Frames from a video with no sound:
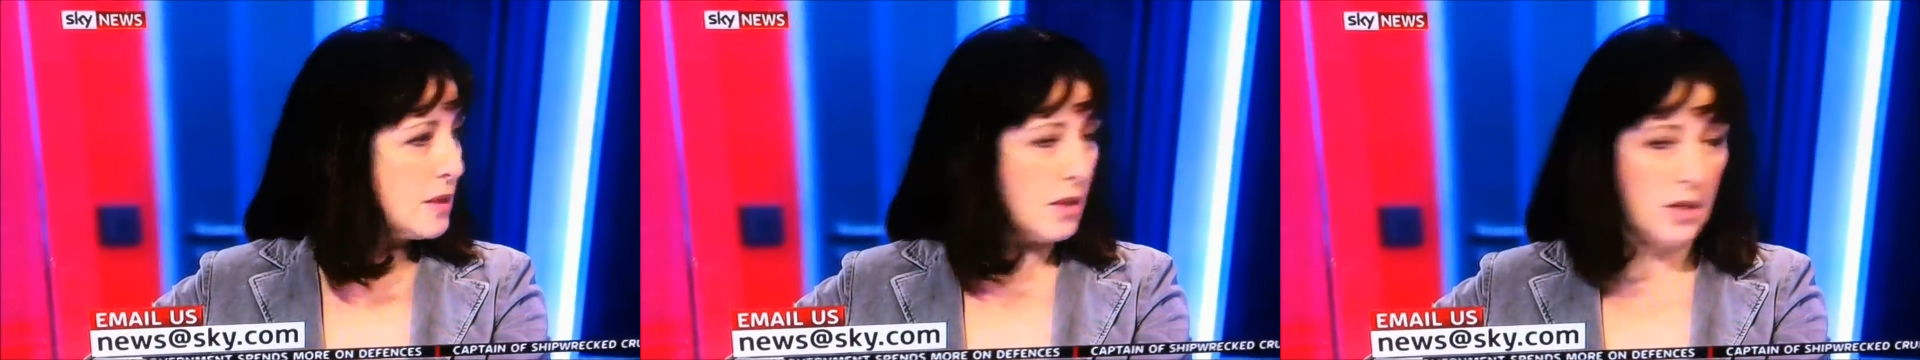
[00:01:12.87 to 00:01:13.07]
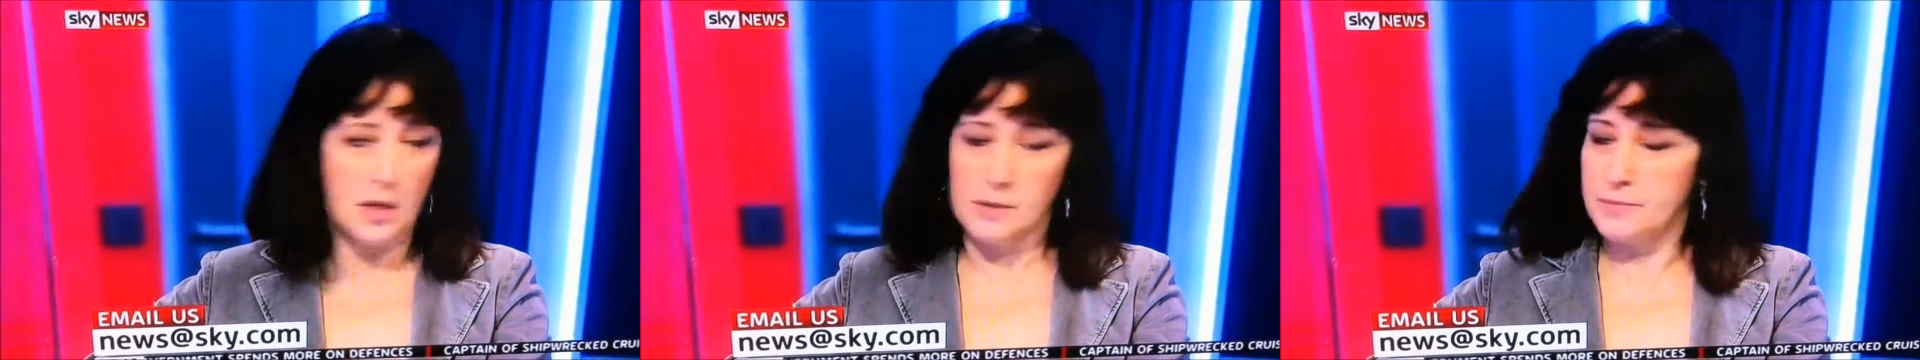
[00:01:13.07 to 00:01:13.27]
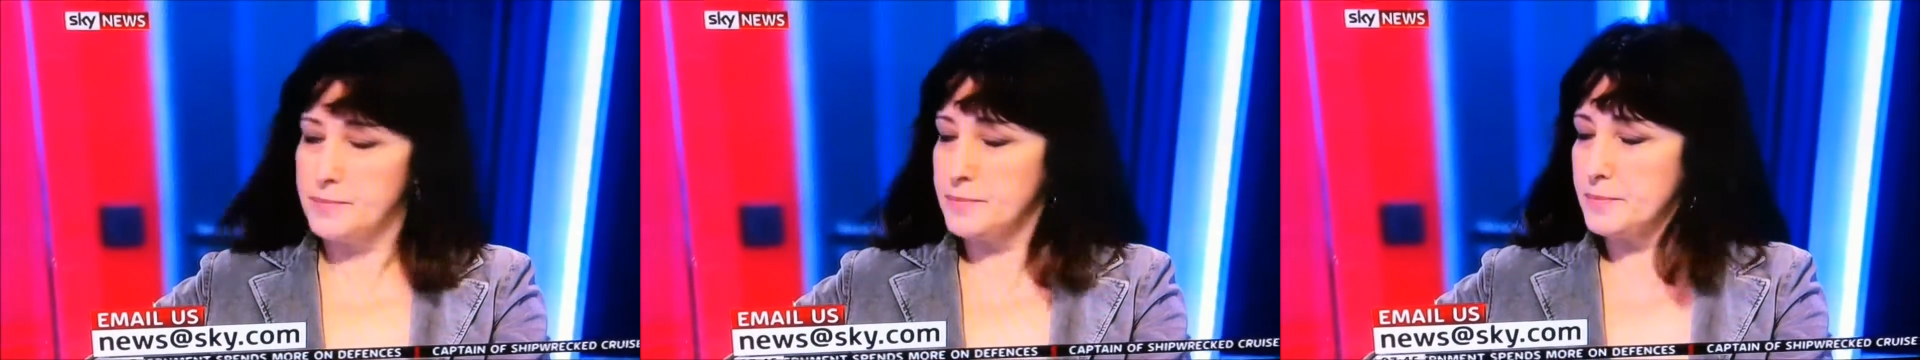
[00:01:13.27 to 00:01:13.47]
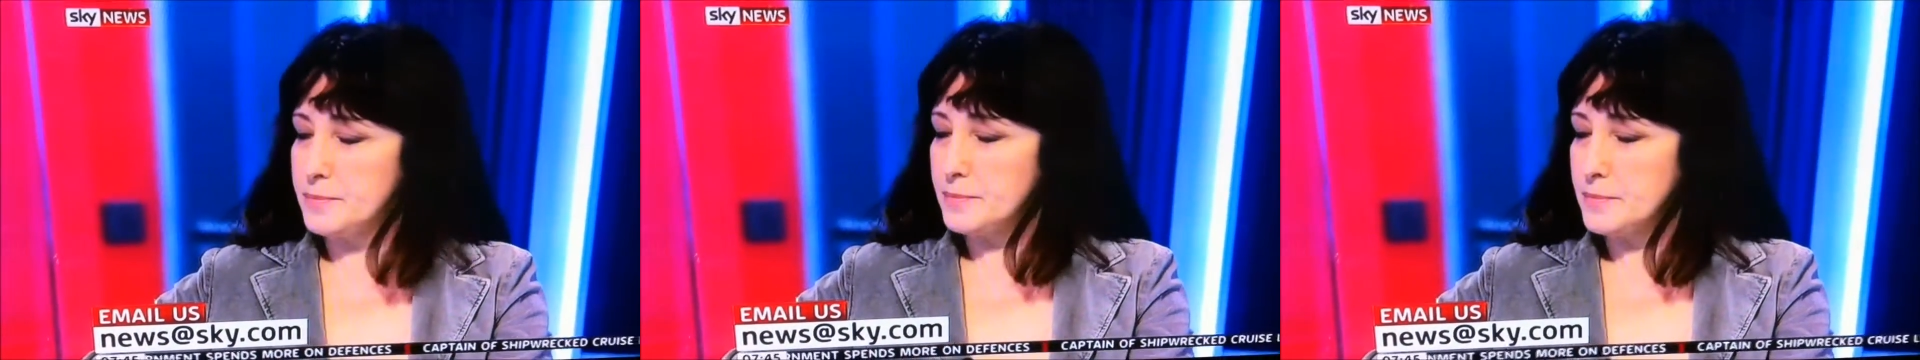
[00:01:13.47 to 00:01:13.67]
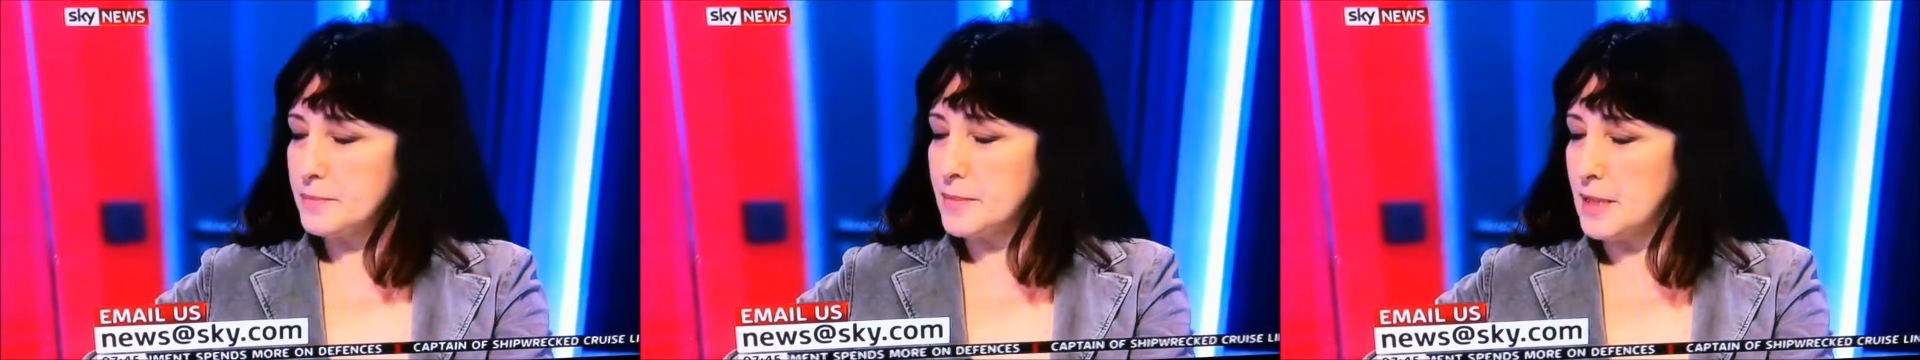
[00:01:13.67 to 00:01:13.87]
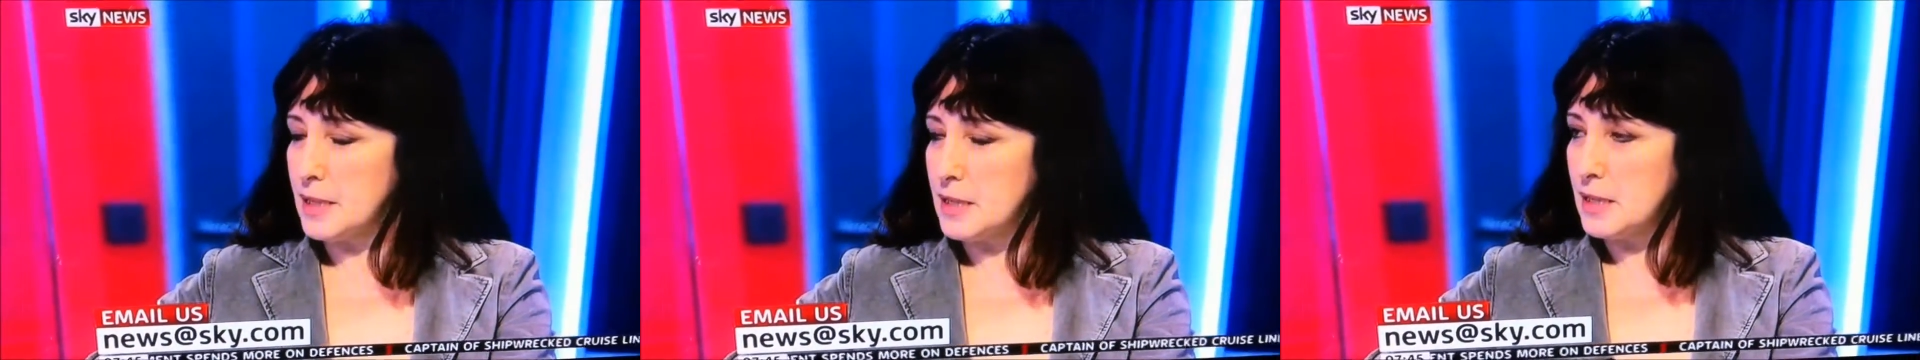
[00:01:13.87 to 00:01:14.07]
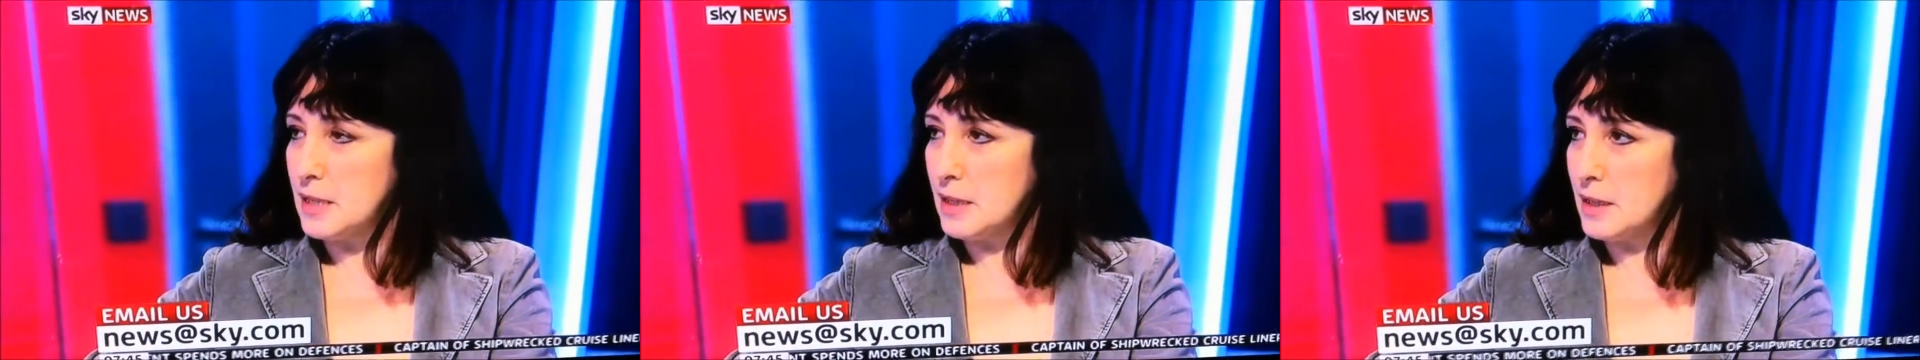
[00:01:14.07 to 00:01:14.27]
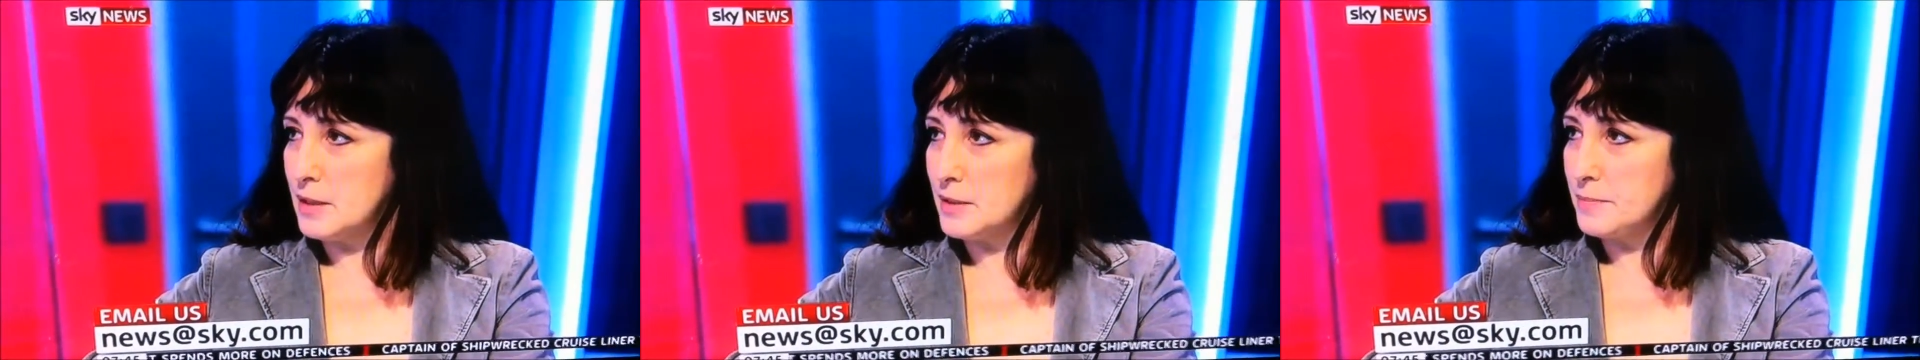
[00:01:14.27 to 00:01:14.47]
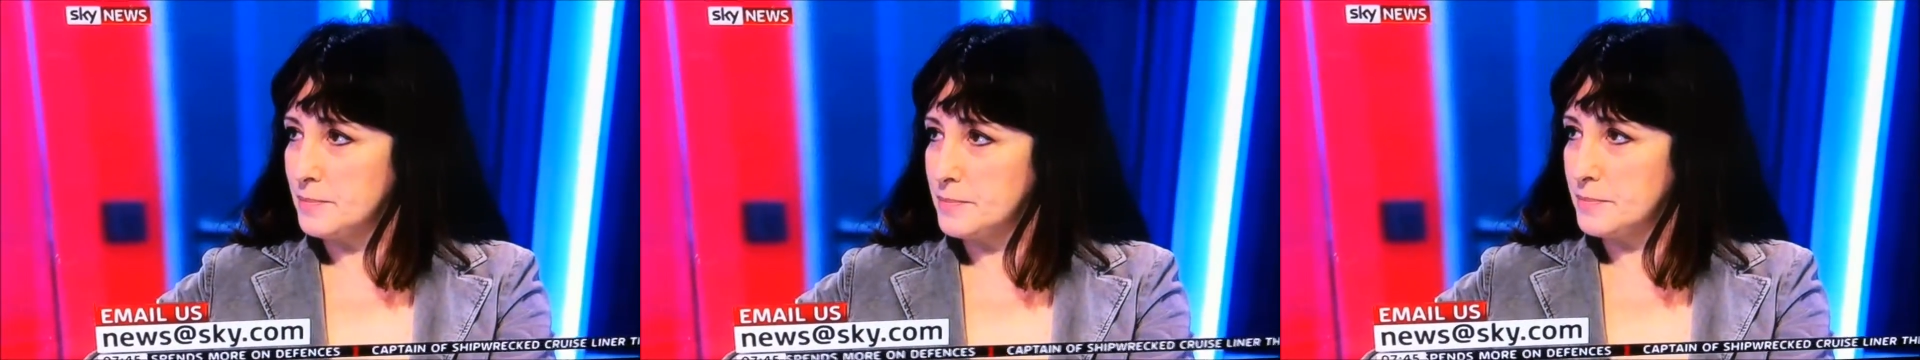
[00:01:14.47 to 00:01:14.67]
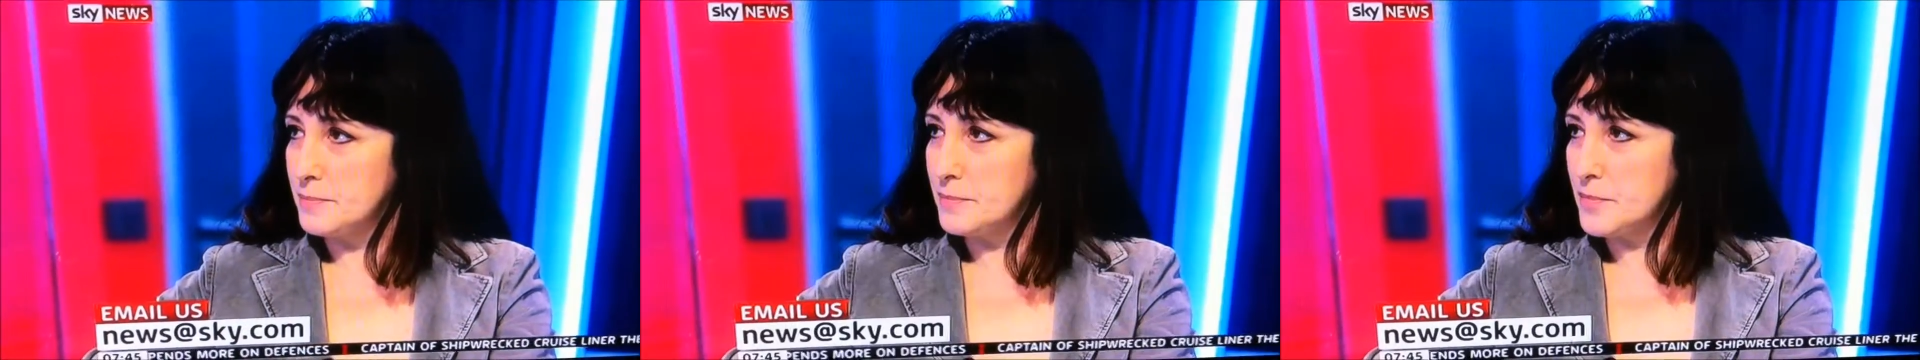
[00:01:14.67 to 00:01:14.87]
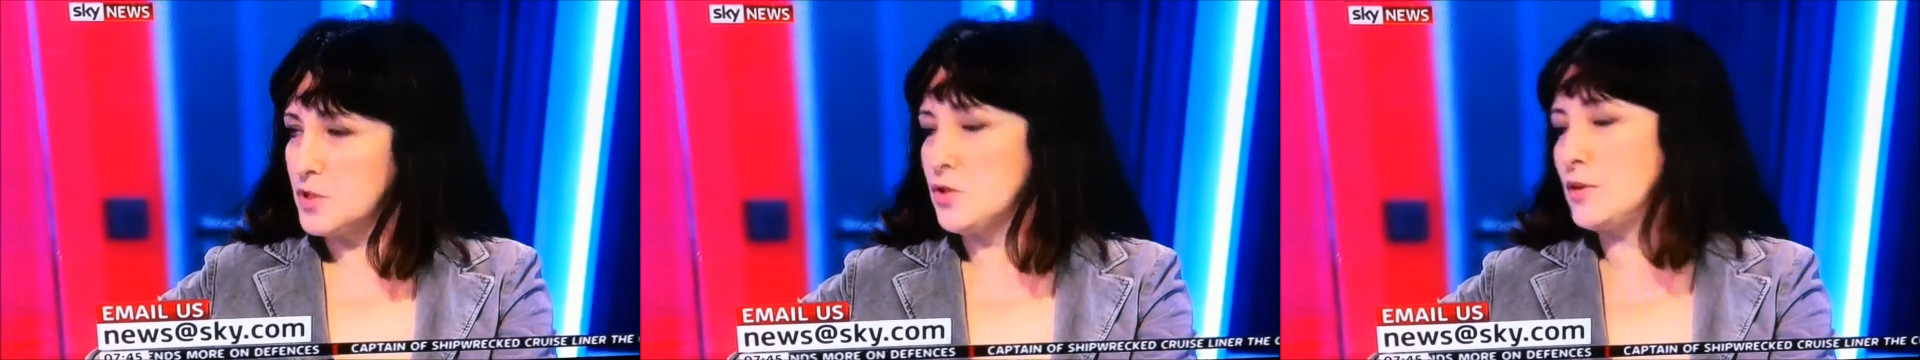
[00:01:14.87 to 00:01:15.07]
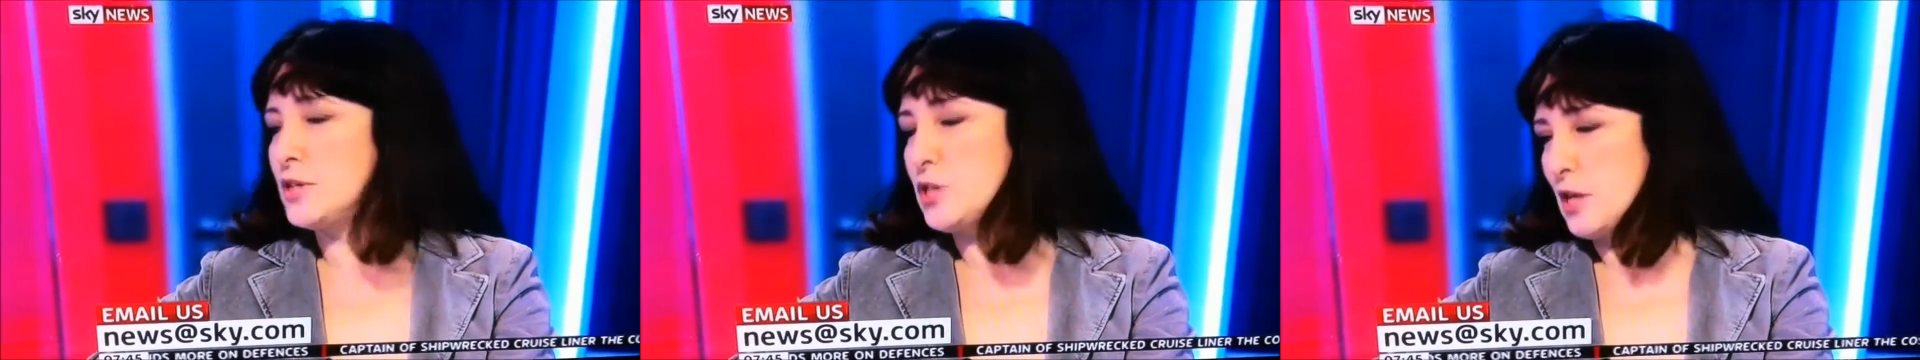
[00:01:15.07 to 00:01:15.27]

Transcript: of the